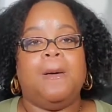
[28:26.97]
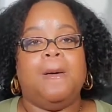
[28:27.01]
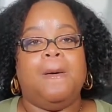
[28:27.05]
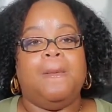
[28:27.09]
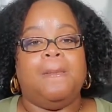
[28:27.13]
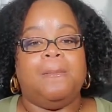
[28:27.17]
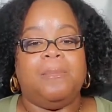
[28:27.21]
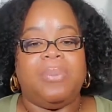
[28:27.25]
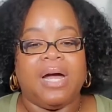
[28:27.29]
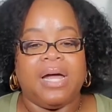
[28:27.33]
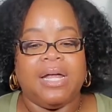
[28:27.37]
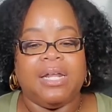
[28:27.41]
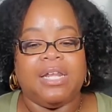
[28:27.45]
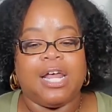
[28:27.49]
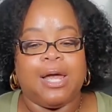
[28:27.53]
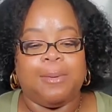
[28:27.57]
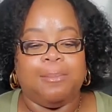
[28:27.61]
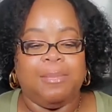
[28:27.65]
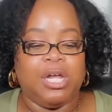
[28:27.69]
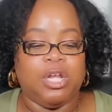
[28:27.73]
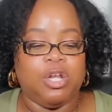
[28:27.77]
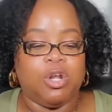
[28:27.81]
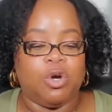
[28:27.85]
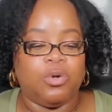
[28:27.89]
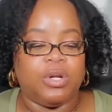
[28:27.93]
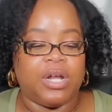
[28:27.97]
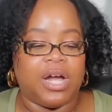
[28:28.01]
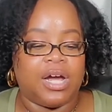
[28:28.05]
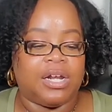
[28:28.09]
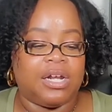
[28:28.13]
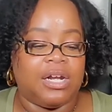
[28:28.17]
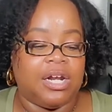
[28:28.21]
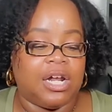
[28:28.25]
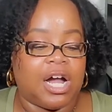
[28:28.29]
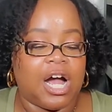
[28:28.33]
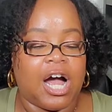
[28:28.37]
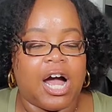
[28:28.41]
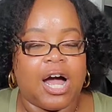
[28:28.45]
But let me know down in
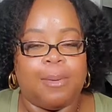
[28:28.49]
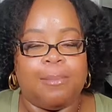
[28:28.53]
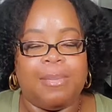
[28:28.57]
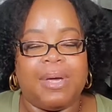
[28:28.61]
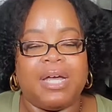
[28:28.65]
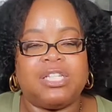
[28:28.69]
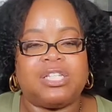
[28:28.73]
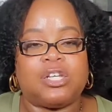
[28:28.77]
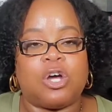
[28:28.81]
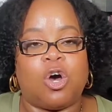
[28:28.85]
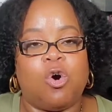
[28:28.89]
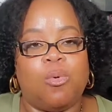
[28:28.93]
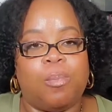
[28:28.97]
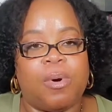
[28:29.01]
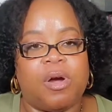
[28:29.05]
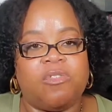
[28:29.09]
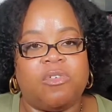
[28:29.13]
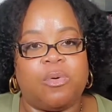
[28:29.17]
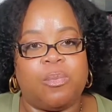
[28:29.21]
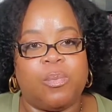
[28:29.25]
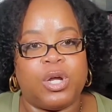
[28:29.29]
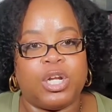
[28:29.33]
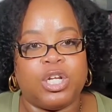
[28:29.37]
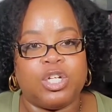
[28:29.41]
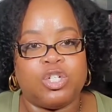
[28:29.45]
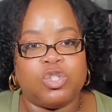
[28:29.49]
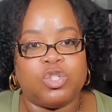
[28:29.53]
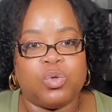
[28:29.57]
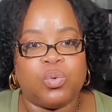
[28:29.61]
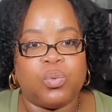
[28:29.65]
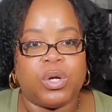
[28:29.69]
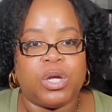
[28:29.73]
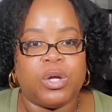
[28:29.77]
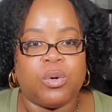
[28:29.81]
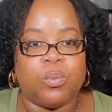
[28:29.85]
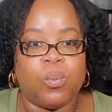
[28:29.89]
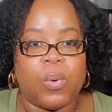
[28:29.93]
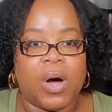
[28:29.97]
the comments. I hope everyone is
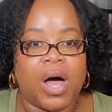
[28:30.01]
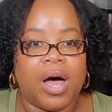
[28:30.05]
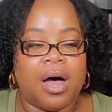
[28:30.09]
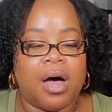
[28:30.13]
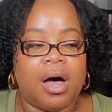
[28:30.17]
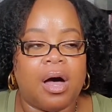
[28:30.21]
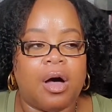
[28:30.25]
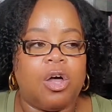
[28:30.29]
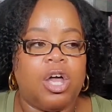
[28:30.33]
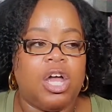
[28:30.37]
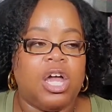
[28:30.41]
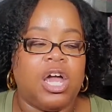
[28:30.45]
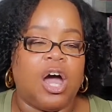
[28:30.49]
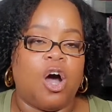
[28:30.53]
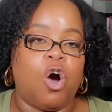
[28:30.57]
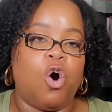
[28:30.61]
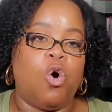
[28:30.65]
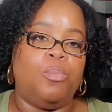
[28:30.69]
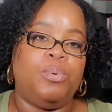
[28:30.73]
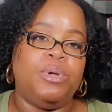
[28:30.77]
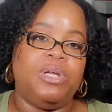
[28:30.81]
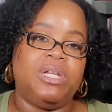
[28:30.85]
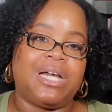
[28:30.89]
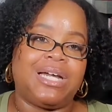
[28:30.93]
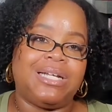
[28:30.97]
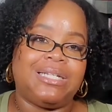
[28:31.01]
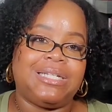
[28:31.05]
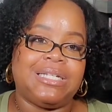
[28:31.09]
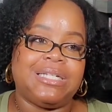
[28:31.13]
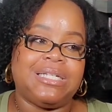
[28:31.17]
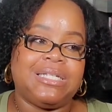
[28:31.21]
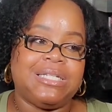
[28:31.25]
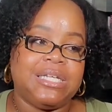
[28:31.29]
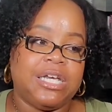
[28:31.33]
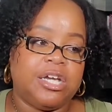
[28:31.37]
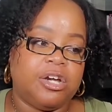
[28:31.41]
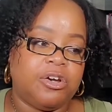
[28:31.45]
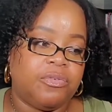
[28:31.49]
doing well. Hope you like this
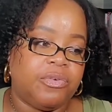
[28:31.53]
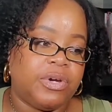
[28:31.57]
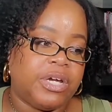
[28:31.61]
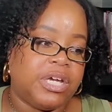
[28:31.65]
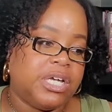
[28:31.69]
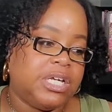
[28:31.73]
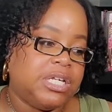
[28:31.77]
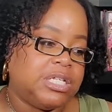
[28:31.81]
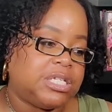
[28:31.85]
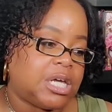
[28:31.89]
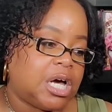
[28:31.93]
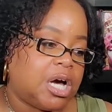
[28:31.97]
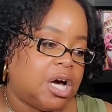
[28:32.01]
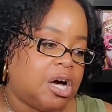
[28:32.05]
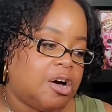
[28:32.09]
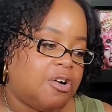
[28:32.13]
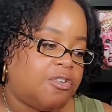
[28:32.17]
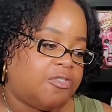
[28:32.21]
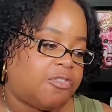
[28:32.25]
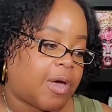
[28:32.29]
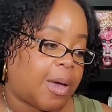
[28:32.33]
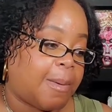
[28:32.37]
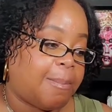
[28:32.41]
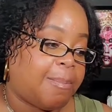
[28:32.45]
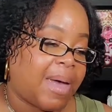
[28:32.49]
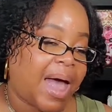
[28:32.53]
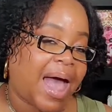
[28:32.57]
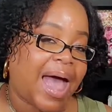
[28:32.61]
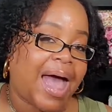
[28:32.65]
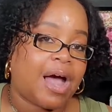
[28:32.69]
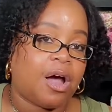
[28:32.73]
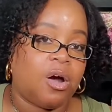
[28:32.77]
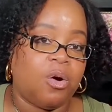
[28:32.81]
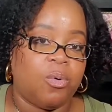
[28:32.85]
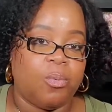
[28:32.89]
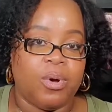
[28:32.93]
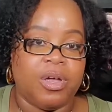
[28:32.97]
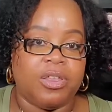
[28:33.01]
series of
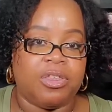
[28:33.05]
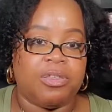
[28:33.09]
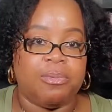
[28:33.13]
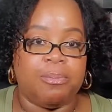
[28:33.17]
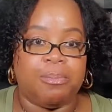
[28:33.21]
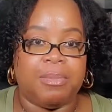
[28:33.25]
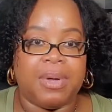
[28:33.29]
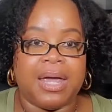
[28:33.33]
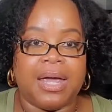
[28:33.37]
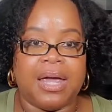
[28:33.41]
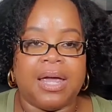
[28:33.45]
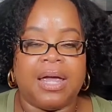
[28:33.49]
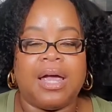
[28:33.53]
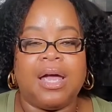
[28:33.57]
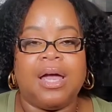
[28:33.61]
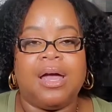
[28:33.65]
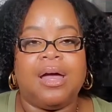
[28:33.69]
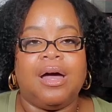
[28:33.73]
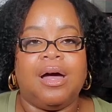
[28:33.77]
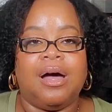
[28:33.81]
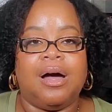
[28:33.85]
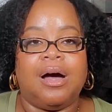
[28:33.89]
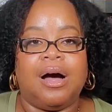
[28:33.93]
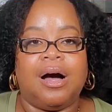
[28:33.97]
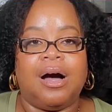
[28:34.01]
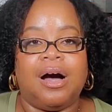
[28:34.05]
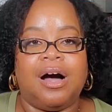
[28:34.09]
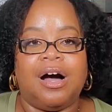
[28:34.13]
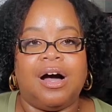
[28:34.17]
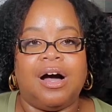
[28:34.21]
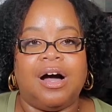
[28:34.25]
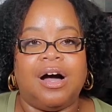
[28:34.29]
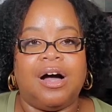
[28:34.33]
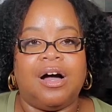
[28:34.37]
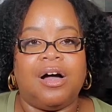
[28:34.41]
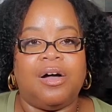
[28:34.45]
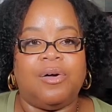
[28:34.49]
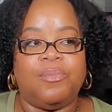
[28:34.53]
Pack With Me
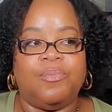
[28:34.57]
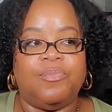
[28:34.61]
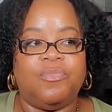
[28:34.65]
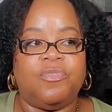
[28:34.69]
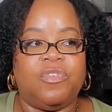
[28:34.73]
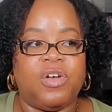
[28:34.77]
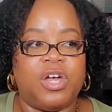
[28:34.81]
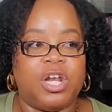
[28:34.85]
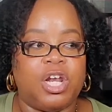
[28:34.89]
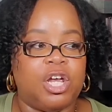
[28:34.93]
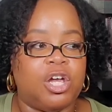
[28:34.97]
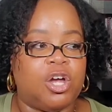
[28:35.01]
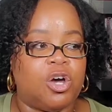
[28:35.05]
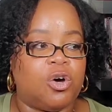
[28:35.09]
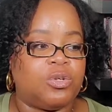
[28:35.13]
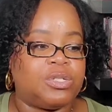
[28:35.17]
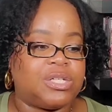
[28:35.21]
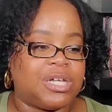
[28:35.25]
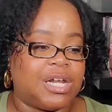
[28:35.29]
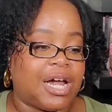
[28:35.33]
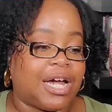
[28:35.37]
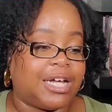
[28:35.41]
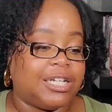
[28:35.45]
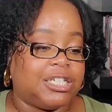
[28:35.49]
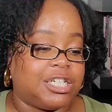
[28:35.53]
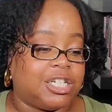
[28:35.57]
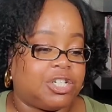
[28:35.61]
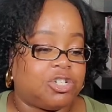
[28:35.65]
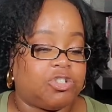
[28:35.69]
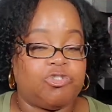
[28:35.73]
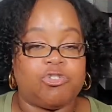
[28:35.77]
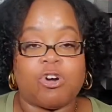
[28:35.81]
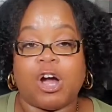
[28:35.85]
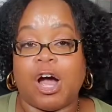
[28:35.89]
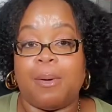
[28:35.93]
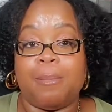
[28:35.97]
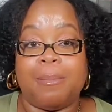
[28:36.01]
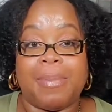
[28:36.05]
videos that I just
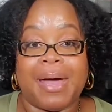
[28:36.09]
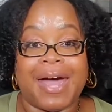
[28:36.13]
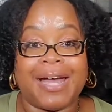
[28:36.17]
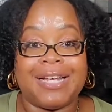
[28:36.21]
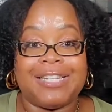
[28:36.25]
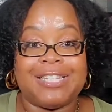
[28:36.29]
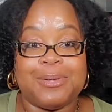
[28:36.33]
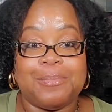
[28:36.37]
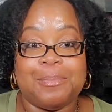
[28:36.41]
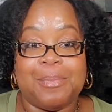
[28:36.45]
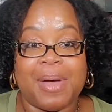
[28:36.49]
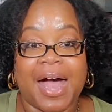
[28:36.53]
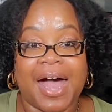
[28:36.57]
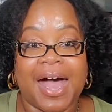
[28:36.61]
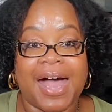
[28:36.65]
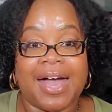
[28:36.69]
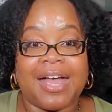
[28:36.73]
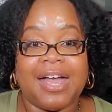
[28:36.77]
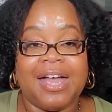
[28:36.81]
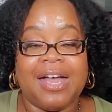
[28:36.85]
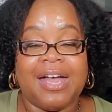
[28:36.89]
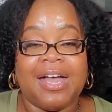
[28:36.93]
dropped back to back.